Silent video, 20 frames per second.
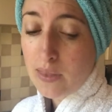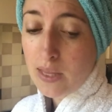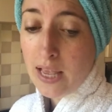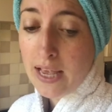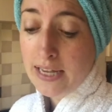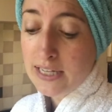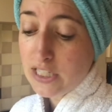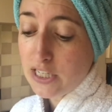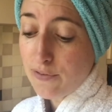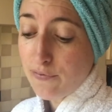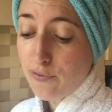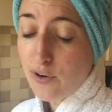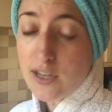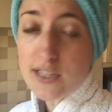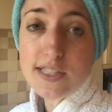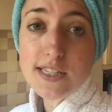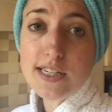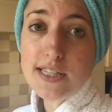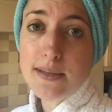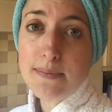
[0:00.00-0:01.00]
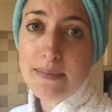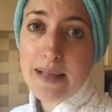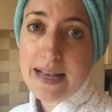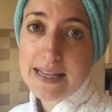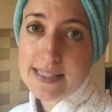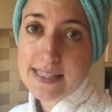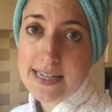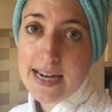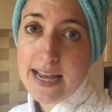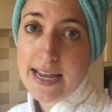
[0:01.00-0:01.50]
and defrosted them
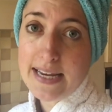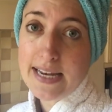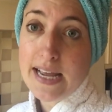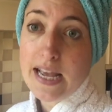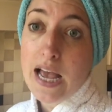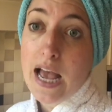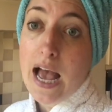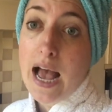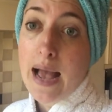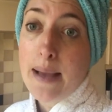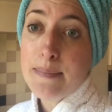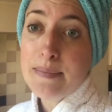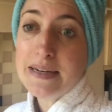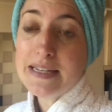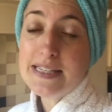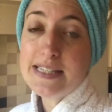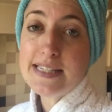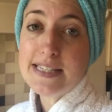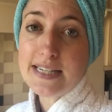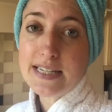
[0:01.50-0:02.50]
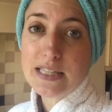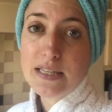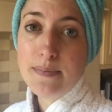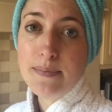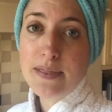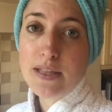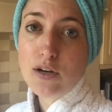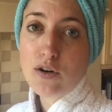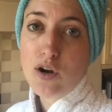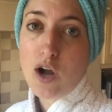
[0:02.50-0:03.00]
last night. I'm gonna stick them
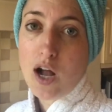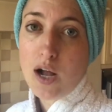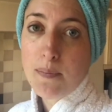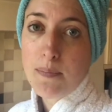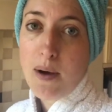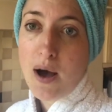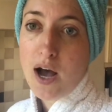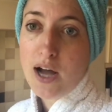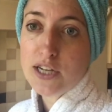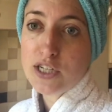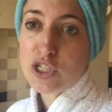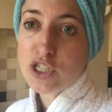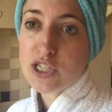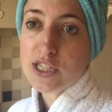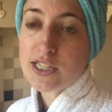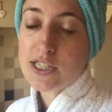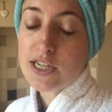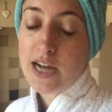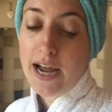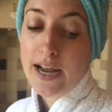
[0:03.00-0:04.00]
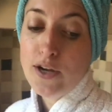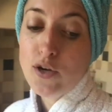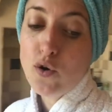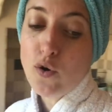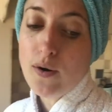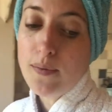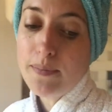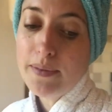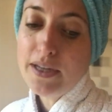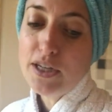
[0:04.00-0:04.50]
in the crock pot. Just, I
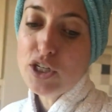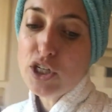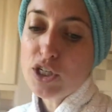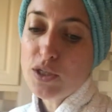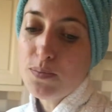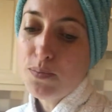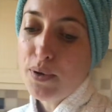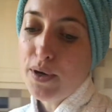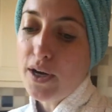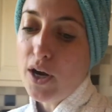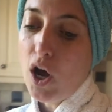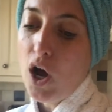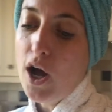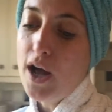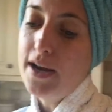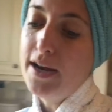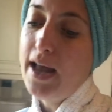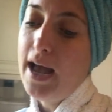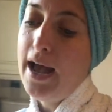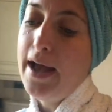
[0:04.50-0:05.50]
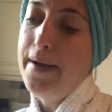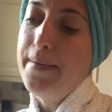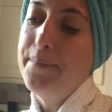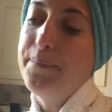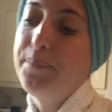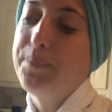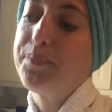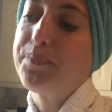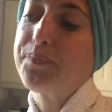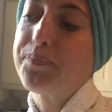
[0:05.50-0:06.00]
normally just put on
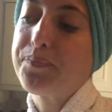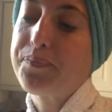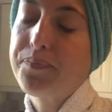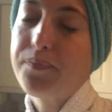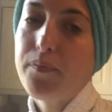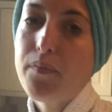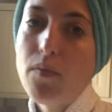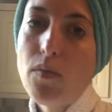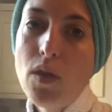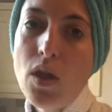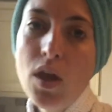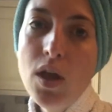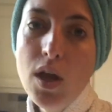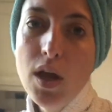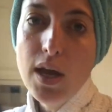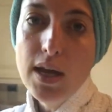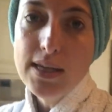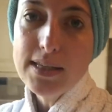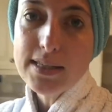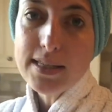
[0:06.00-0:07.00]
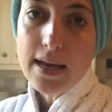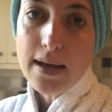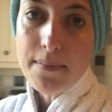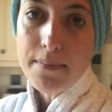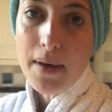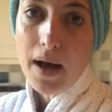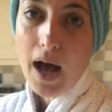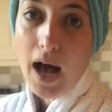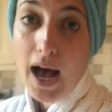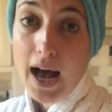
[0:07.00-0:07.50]
um,
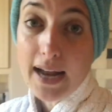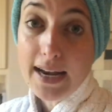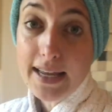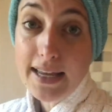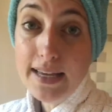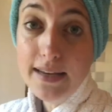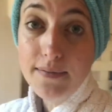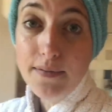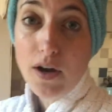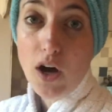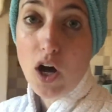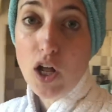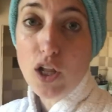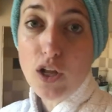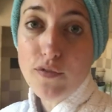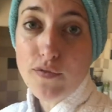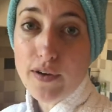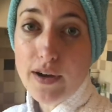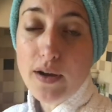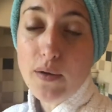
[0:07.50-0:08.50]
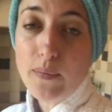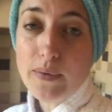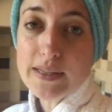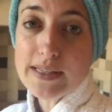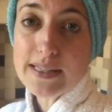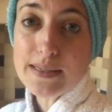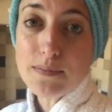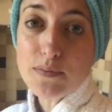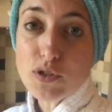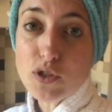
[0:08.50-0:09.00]
some honey all over it with
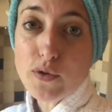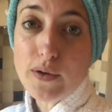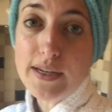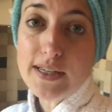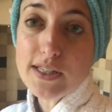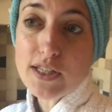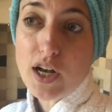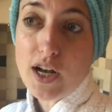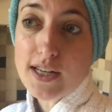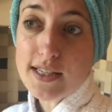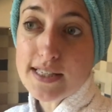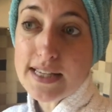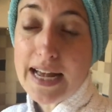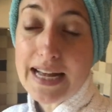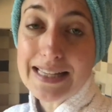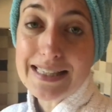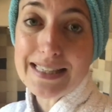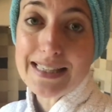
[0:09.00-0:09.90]
some soy sauce and